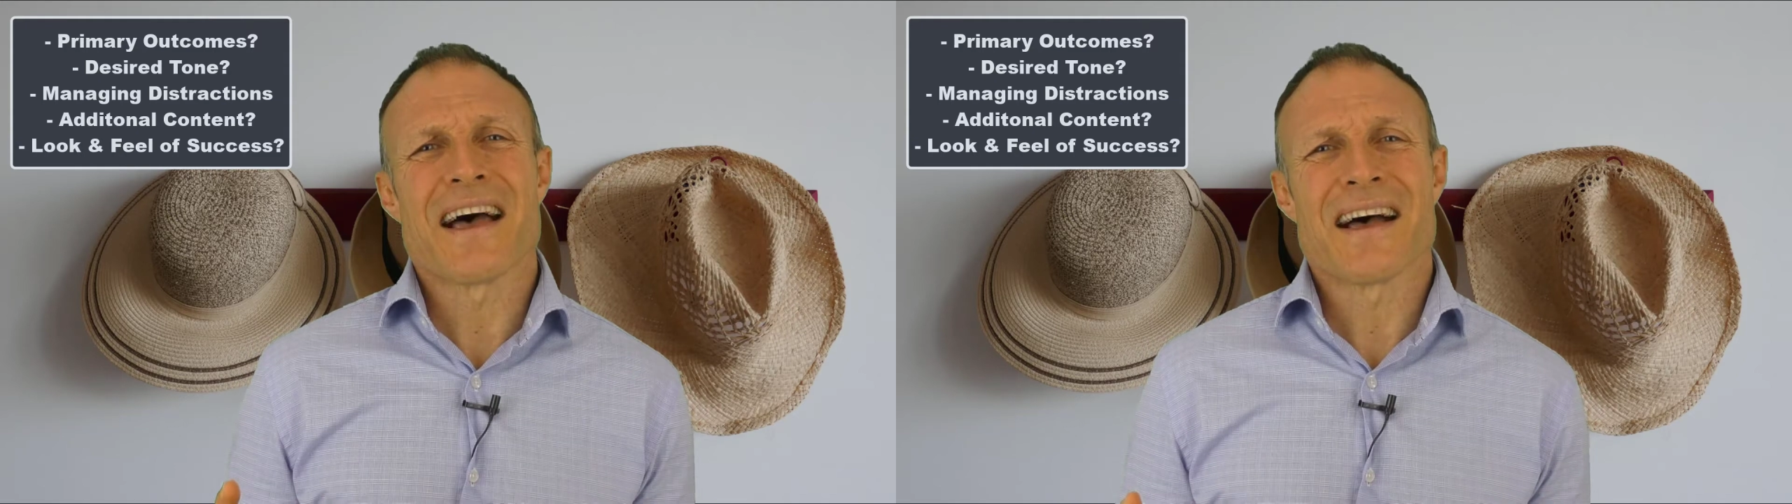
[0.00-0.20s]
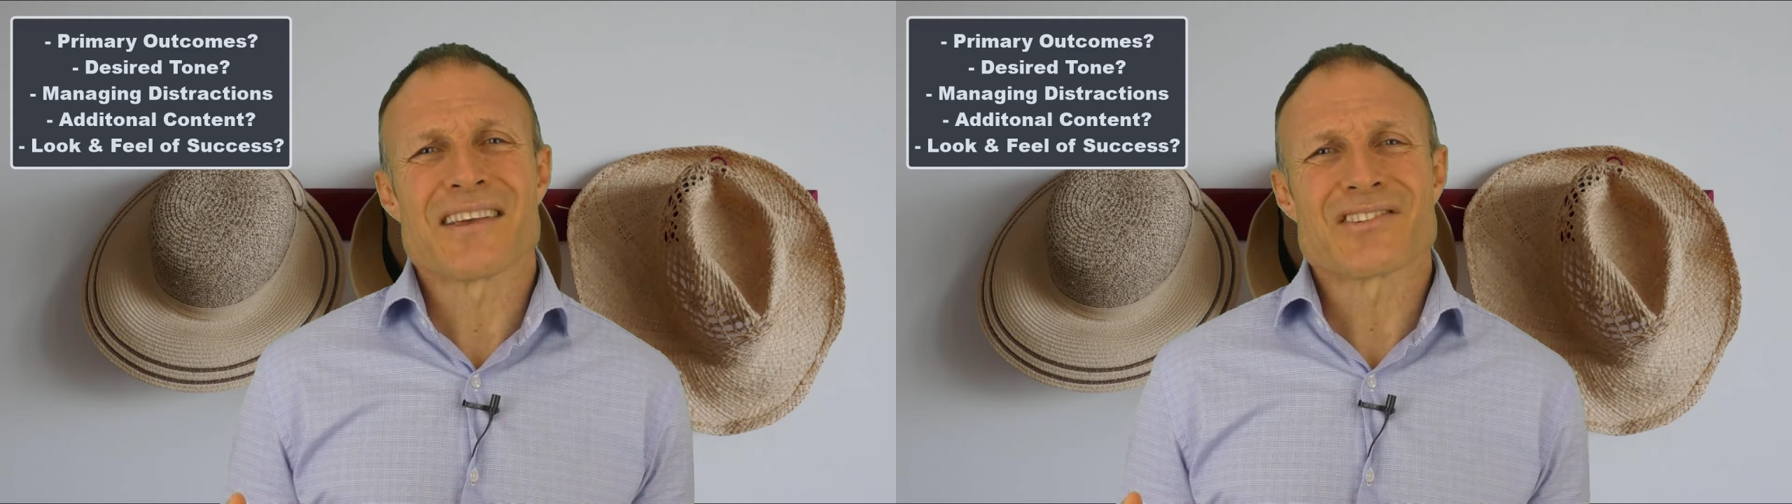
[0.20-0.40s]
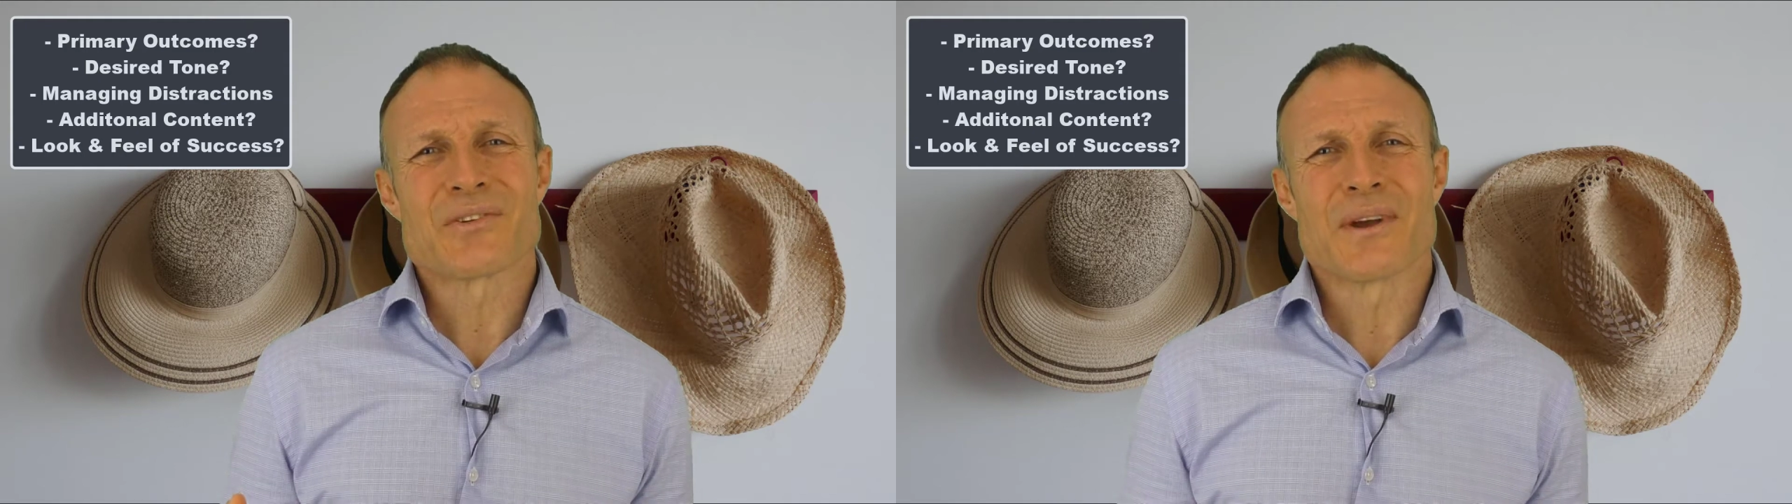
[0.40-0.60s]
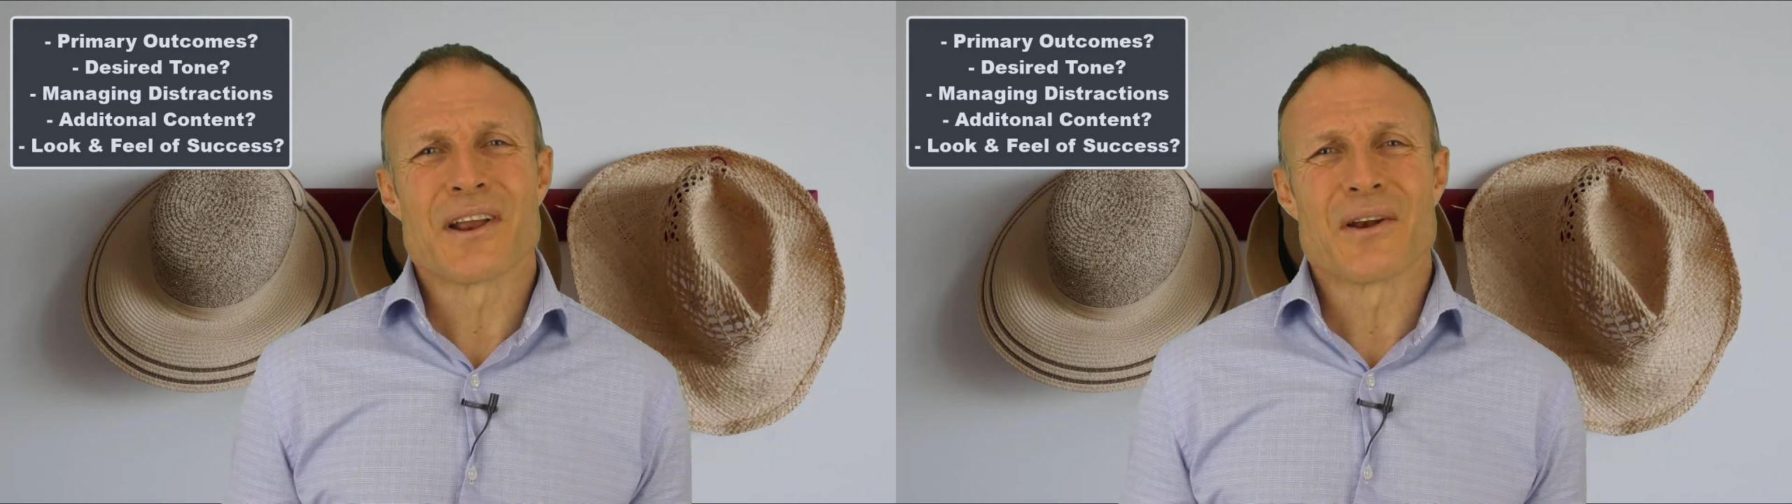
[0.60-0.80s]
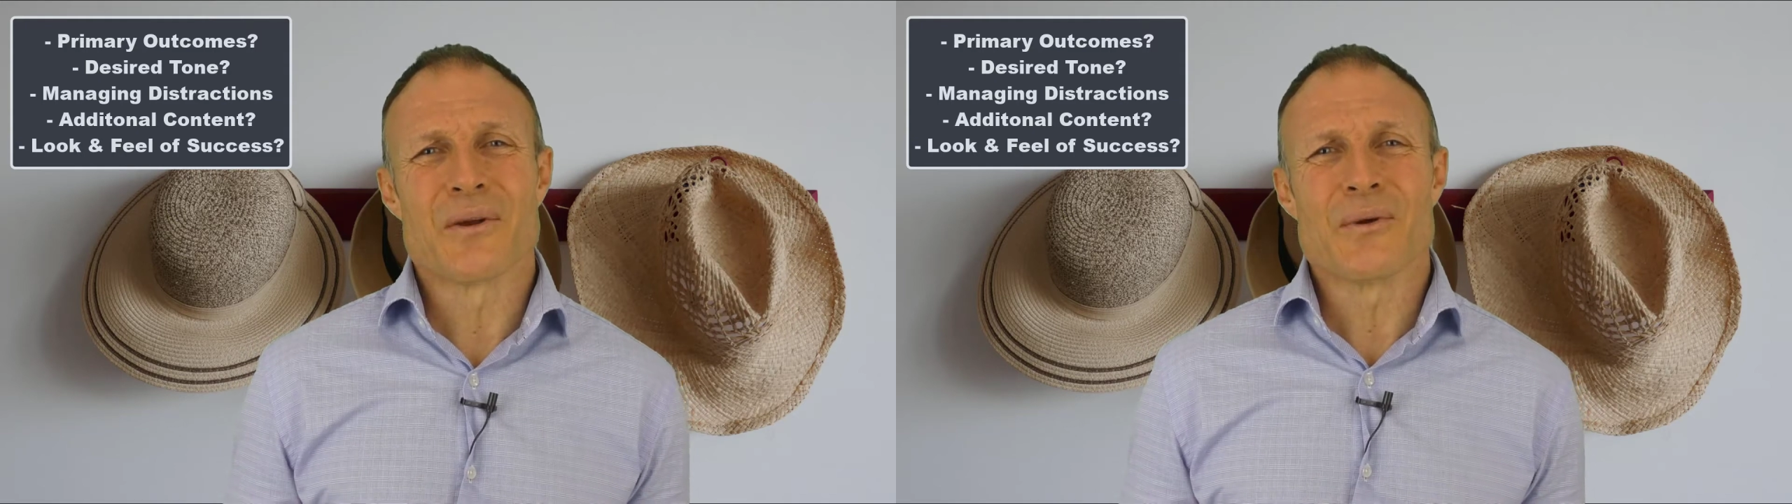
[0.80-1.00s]
asked to
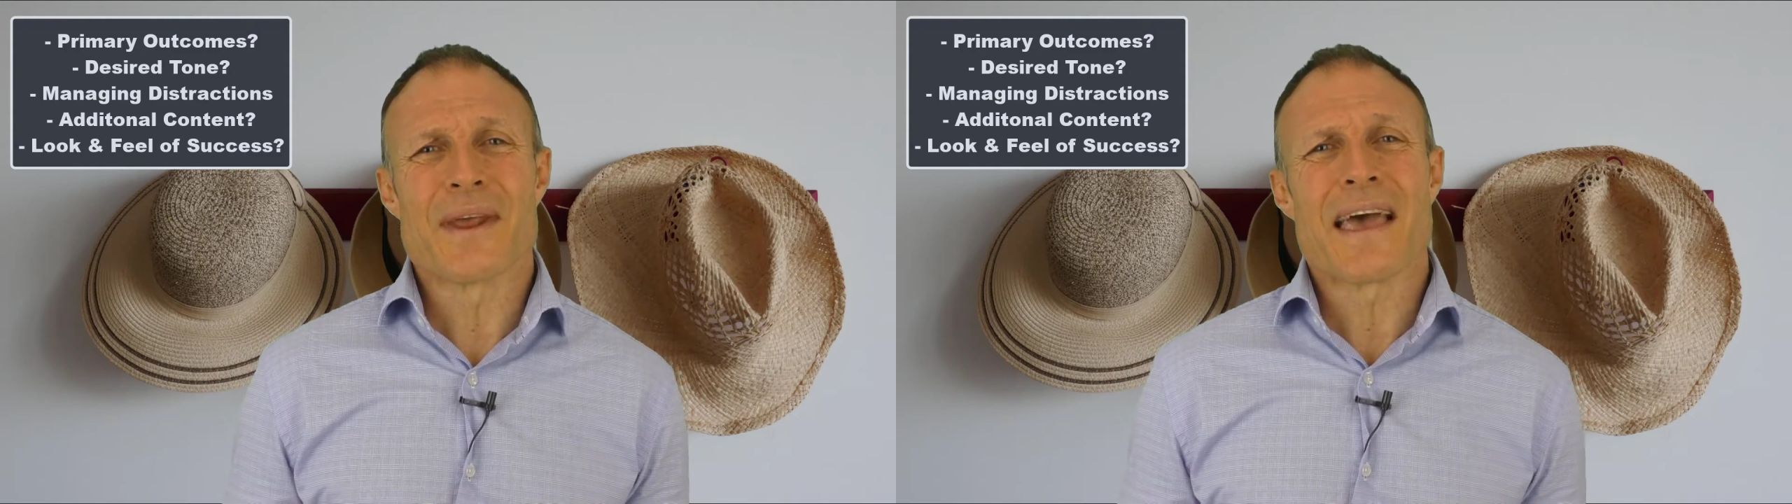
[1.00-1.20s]
include